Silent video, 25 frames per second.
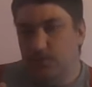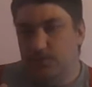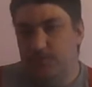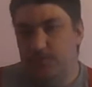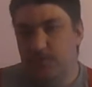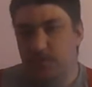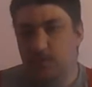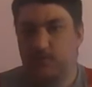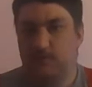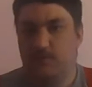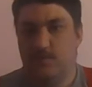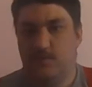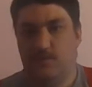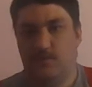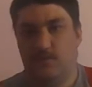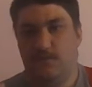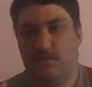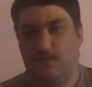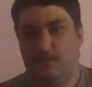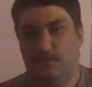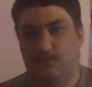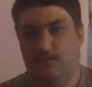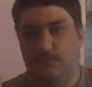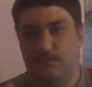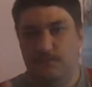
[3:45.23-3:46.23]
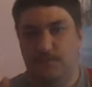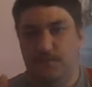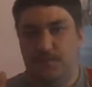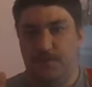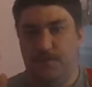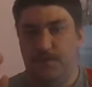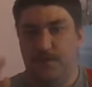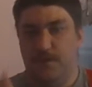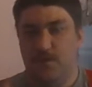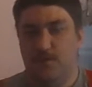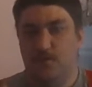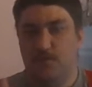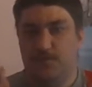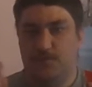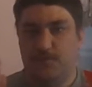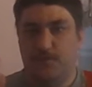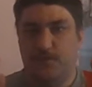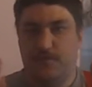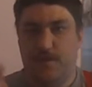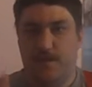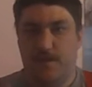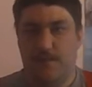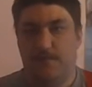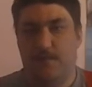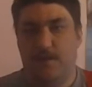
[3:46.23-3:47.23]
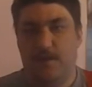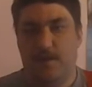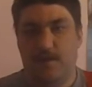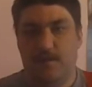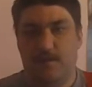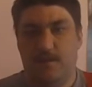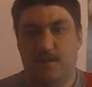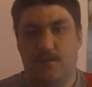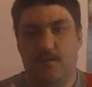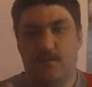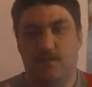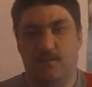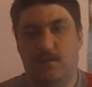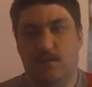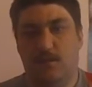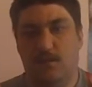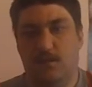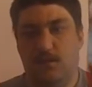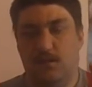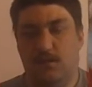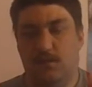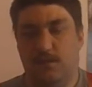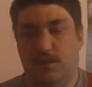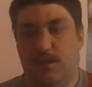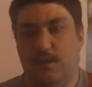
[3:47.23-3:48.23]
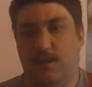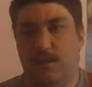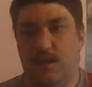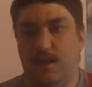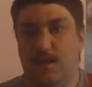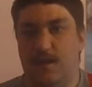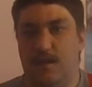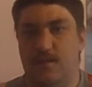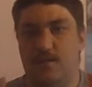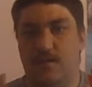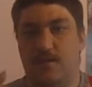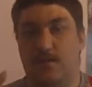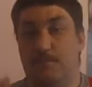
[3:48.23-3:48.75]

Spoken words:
does pre-order then make sense in that case?